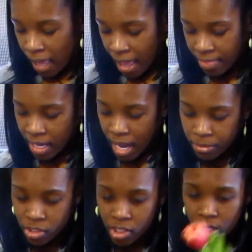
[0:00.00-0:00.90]
And then I'm
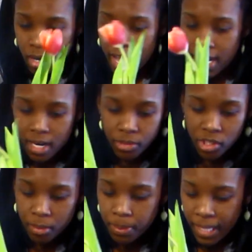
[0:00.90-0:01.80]
just going to go ahead and I'm just
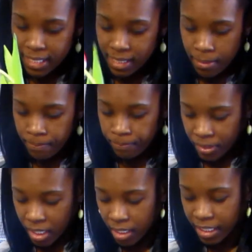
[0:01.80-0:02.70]
going to place them
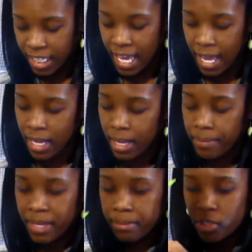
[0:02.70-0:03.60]
on the
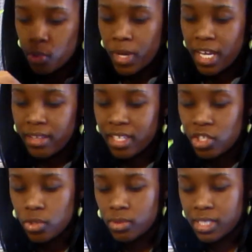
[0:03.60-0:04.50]
in between the
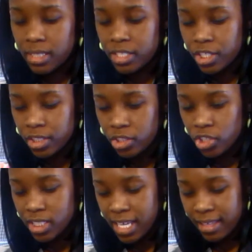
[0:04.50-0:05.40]
2 cylinders,
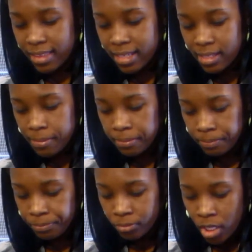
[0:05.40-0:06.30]
just like this.
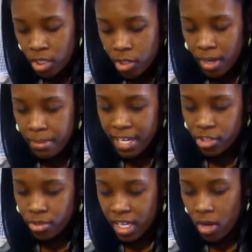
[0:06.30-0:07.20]
You want to make
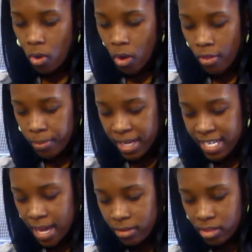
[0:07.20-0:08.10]
sure they go all the way
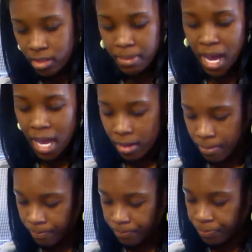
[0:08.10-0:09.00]
down to the
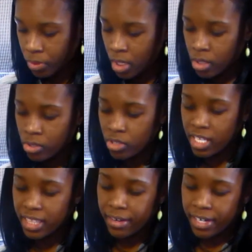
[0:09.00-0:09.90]
bottom so
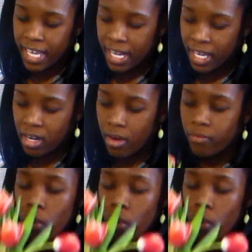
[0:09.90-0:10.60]
that they're getting enough